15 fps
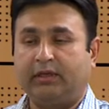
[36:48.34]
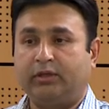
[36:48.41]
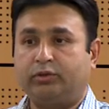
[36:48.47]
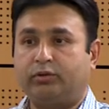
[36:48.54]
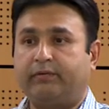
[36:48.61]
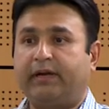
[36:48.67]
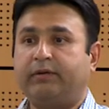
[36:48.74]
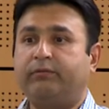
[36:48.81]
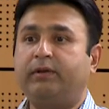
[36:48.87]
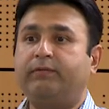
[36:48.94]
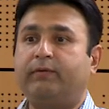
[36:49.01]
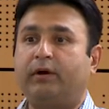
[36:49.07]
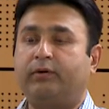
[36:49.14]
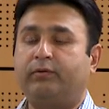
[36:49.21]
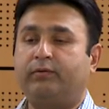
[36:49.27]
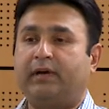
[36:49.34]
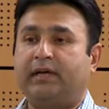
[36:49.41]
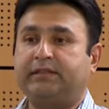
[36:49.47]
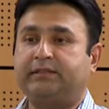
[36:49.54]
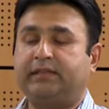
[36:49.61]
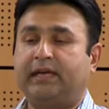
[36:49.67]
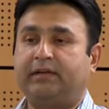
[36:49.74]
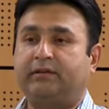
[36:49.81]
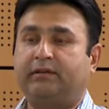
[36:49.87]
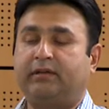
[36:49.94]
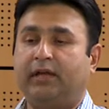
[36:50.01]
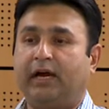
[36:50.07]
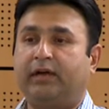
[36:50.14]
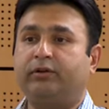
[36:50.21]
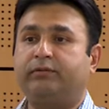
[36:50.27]
So what we found was that a
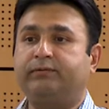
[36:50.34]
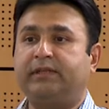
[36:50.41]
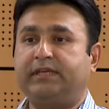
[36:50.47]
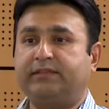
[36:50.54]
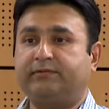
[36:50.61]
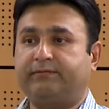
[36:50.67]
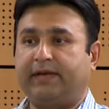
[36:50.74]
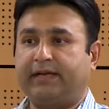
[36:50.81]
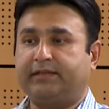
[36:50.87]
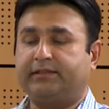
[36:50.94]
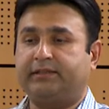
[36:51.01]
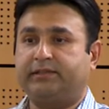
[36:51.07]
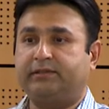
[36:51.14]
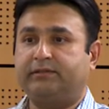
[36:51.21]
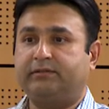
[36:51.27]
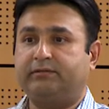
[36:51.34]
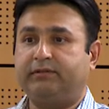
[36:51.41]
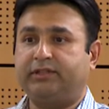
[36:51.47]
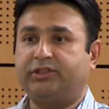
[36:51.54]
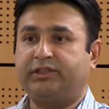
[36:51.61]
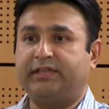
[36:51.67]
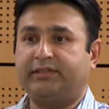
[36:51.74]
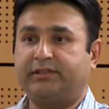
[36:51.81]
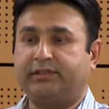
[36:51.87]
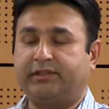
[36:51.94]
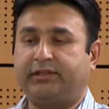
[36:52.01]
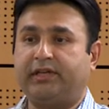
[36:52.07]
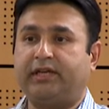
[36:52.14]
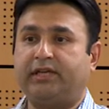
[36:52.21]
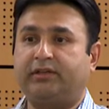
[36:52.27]
lot of these factors which they
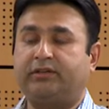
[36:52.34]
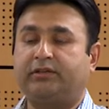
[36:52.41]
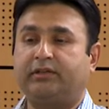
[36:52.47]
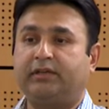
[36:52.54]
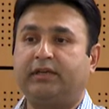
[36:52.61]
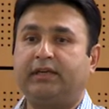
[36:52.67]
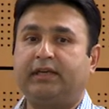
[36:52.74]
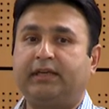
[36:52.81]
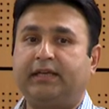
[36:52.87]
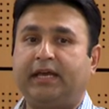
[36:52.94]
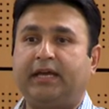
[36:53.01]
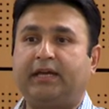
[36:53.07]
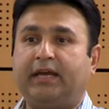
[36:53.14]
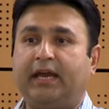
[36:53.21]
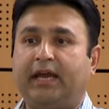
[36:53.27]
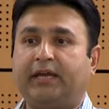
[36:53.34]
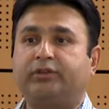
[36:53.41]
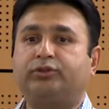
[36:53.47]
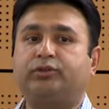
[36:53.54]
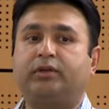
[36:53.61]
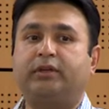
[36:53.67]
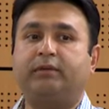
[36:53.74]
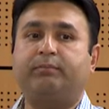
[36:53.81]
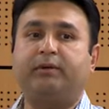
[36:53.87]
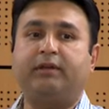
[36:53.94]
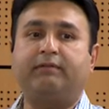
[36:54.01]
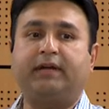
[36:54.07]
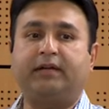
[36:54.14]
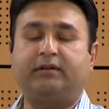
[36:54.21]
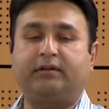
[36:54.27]
secrete can actually
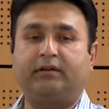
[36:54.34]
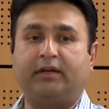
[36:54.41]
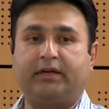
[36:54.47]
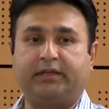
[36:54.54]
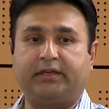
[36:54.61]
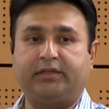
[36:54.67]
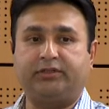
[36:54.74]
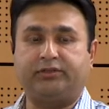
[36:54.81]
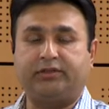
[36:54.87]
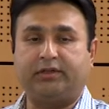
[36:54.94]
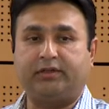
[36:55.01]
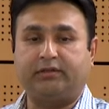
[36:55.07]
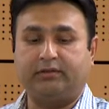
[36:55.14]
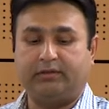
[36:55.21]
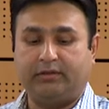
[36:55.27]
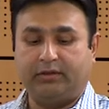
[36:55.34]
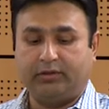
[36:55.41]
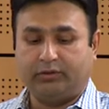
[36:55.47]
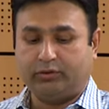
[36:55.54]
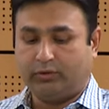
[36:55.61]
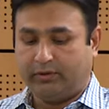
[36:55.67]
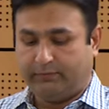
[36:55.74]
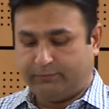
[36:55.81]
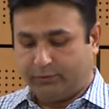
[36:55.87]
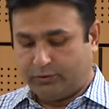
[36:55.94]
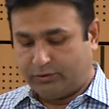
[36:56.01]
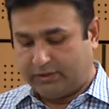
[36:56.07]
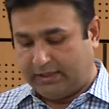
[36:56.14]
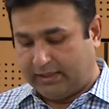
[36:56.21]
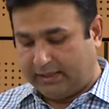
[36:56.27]
prevent lung injury. So if you
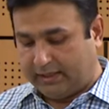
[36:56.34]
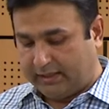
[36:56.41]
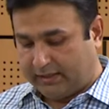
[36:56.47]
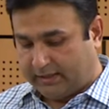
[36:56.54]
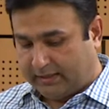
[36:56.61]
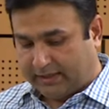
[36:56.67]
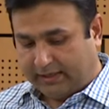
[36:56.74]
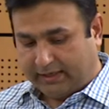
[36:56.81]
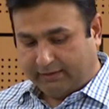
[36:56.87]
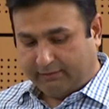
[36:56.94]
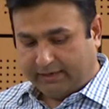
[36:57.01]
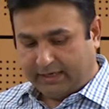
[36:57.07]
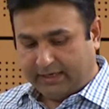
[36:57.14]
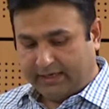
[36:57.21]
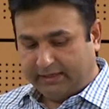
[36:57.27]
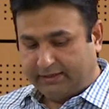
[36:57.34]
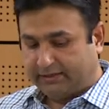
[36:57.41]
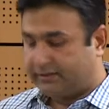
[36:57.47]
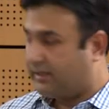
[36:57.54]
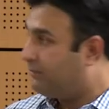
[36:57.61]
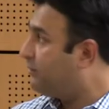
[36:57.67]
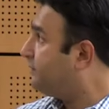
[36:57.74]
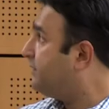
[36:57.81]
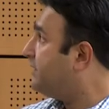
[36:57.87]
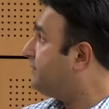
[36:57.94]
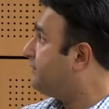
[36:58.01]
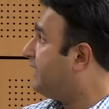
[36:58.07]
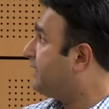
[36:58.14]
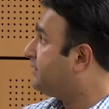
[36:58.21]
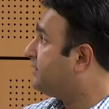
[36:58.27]
see here, I have highlighted some of
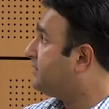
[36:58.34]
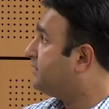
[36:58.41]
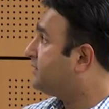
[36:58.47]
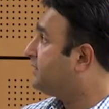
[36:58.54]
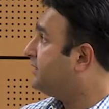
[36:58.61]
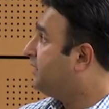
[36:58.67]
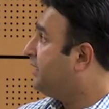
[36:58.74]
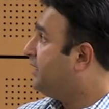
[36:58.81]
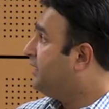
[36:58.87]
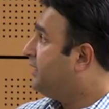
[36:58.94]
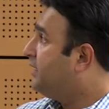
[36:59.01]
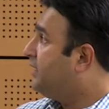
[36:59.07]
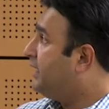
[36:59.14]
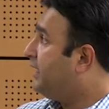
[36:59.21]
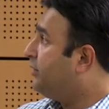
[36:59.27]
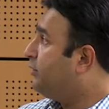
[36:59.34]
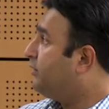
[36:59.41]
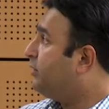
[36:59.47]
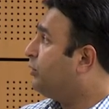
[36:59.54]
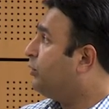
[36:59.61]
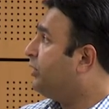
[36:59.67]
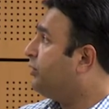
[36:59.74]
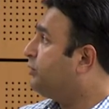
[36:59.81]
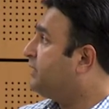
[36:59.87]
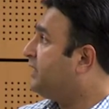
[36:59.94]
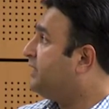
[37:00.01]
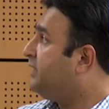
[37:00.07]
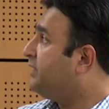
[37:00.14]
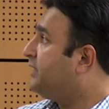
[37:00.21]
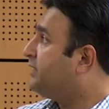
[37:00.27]
these factors. I don't want to go into the
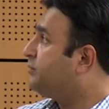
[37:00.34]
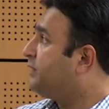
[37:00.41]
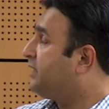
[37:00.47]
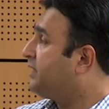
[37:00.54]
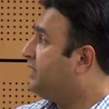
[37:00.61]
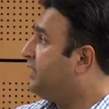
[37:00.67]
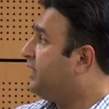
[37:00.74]
details what they